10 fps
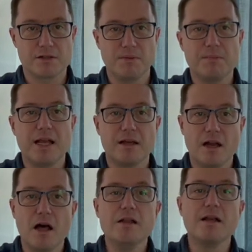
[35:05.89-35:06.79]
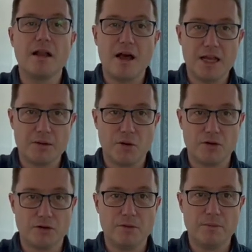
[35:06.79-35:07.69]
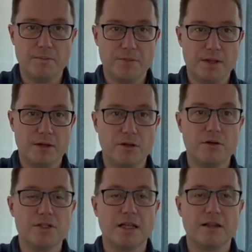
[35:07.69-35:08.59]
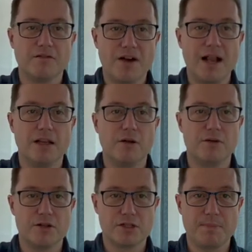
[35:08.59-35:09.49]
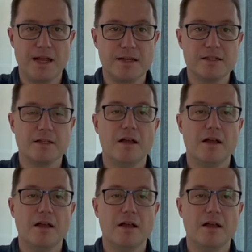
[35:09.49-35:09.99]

We make an underlying model using the value in the space,